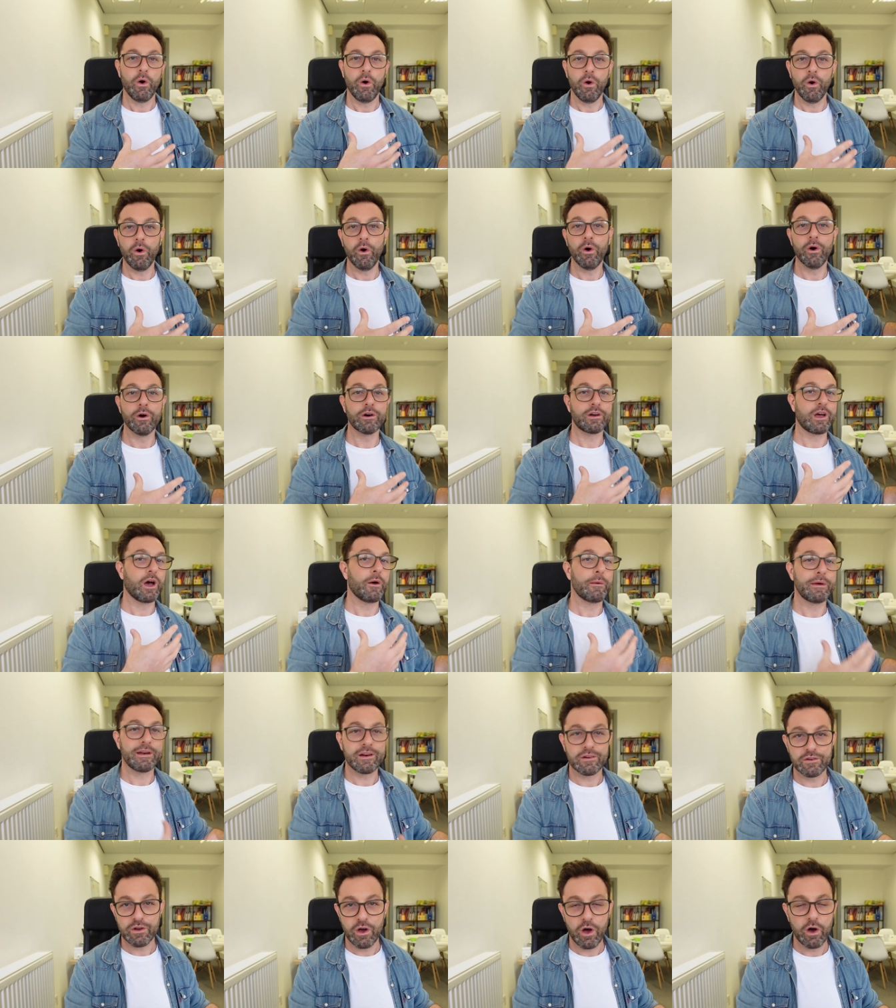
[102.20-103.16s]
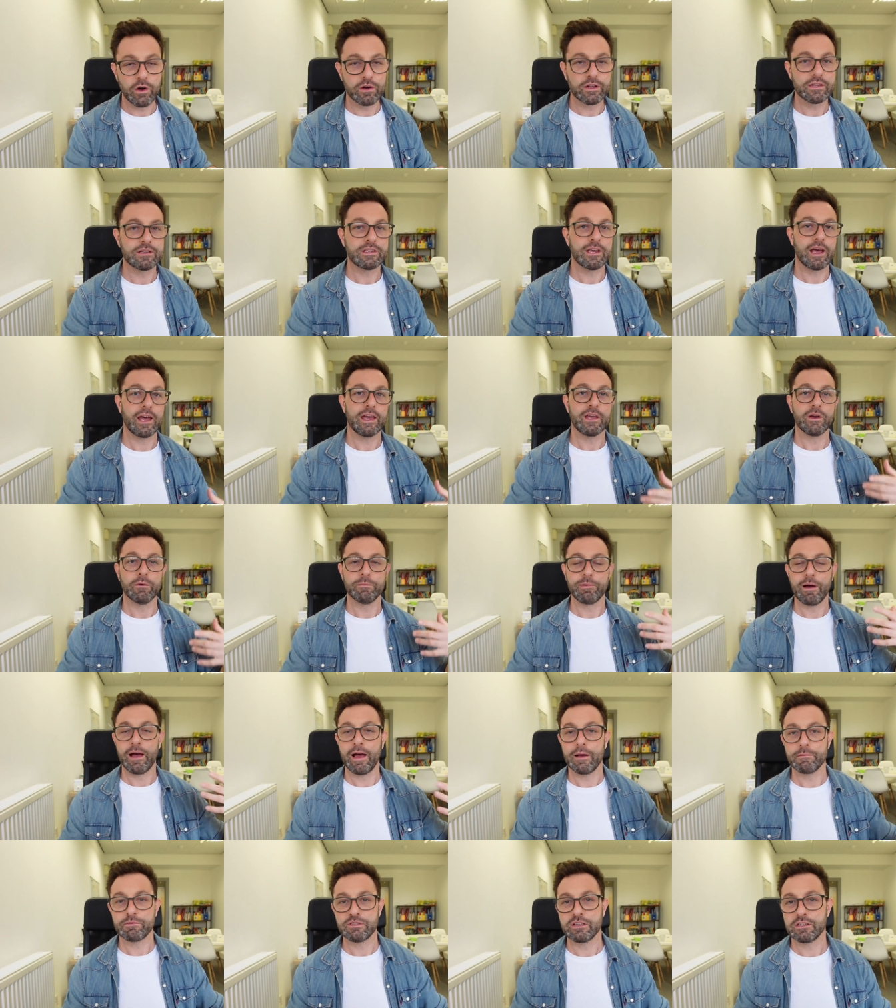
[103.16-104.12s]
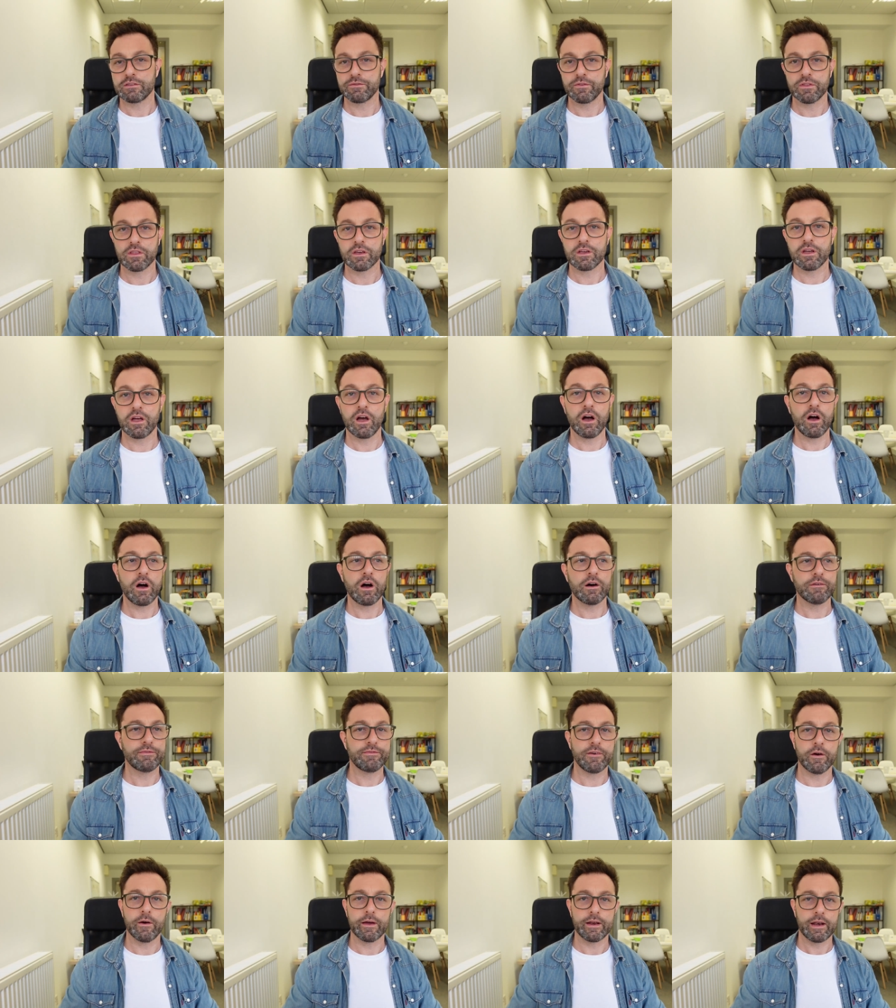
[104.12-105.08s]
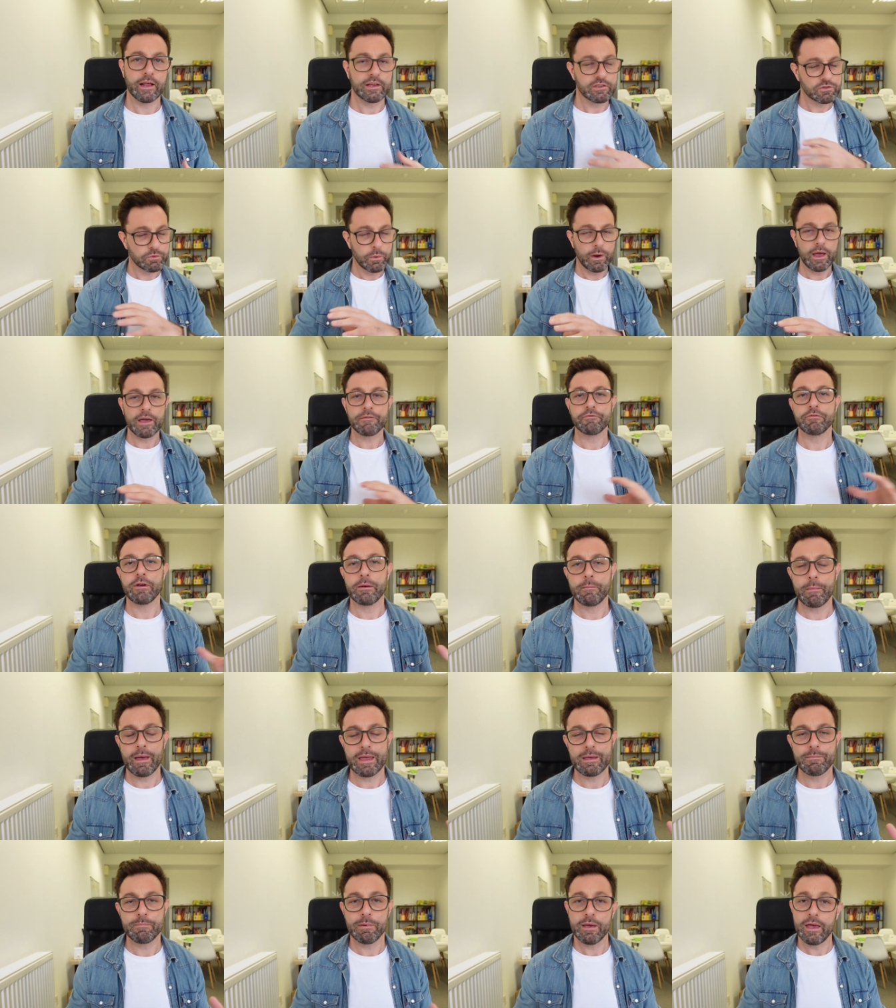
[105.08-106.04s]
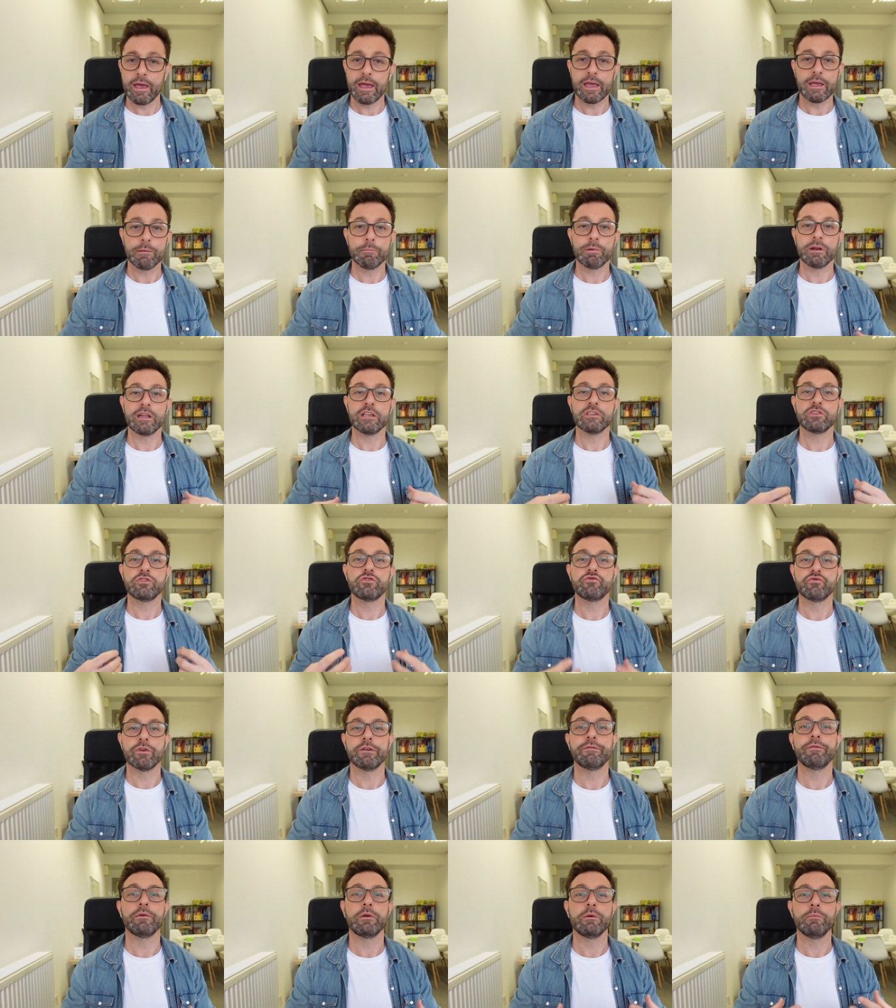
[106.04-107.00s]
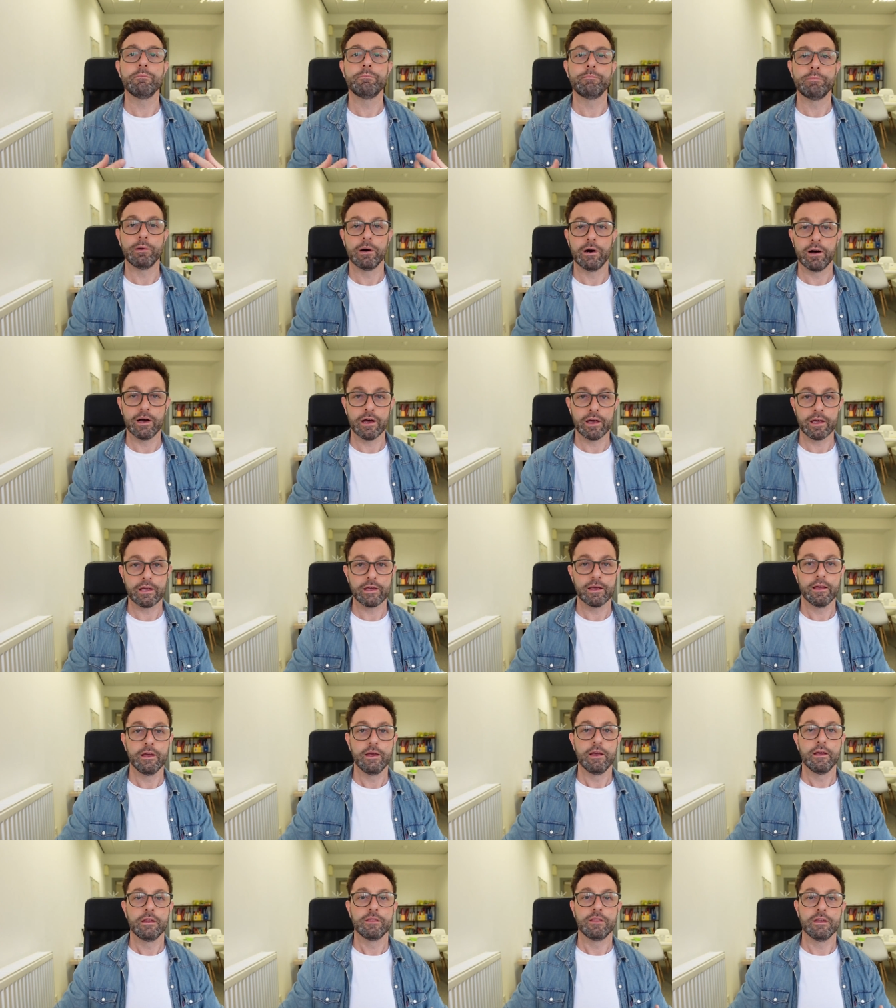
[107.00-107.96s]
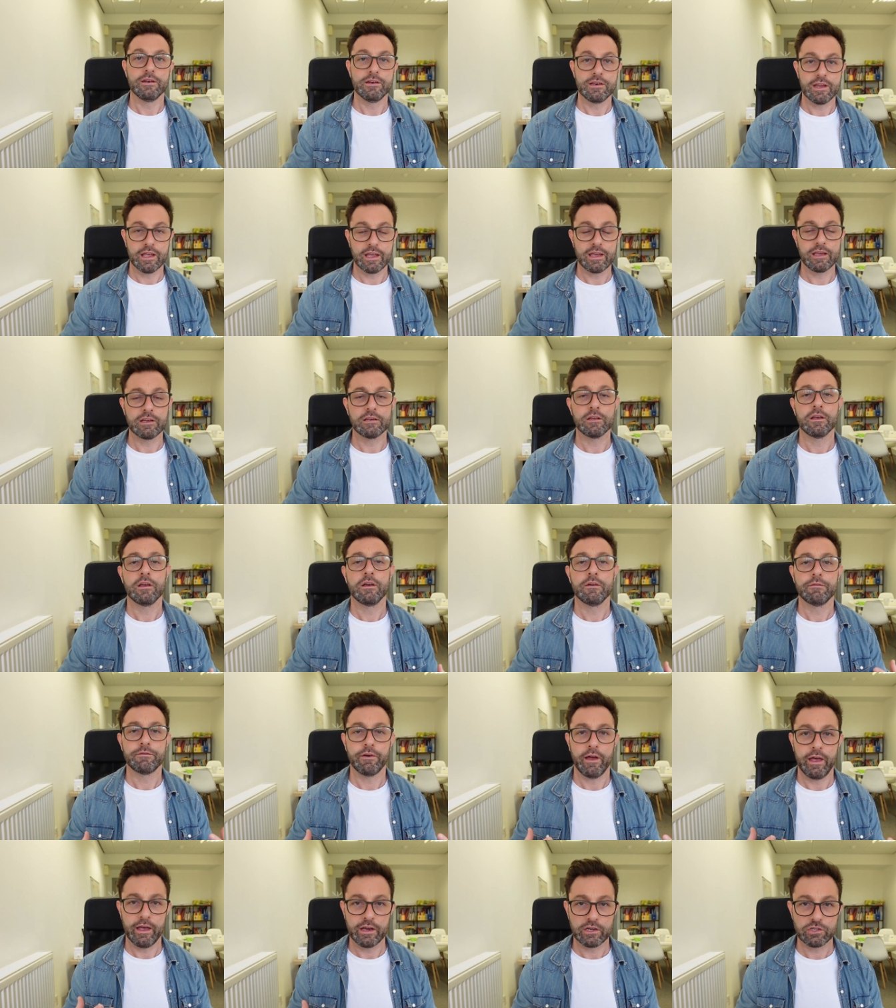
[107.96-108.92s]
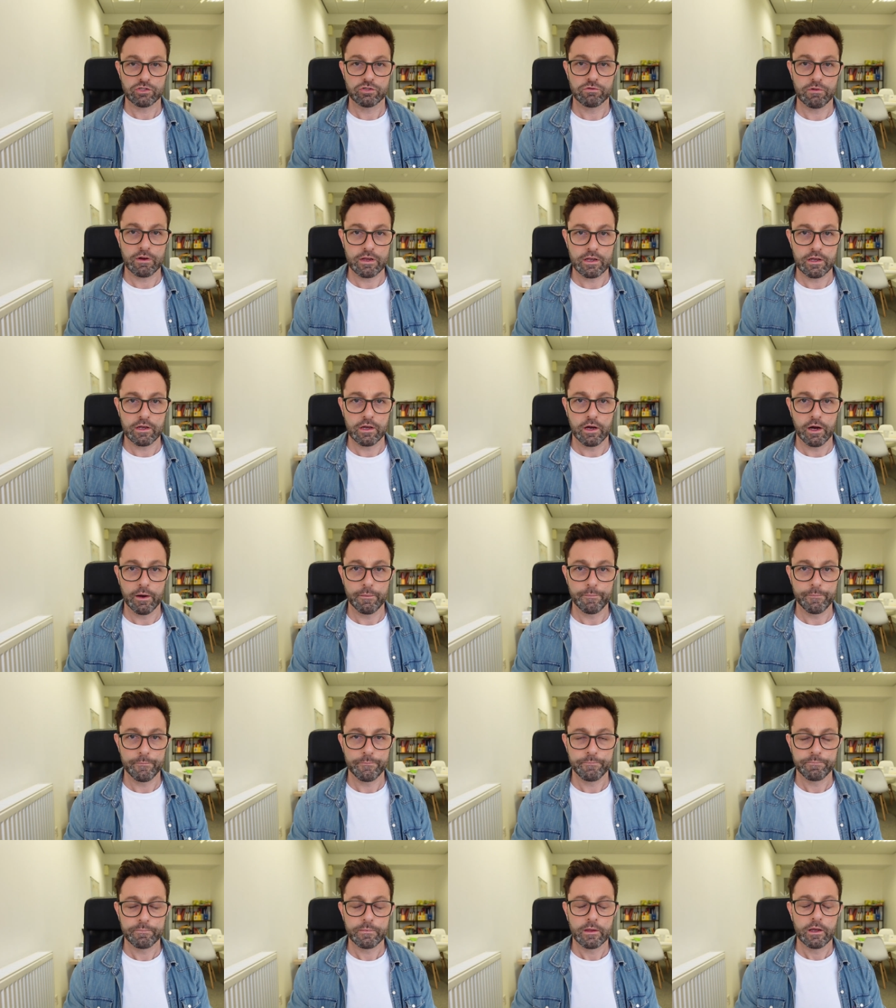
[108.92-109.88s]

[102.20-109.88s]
or going on holiday, or perhaps it's for the car finance, whatever it may be, but it's driven by the need for extra income.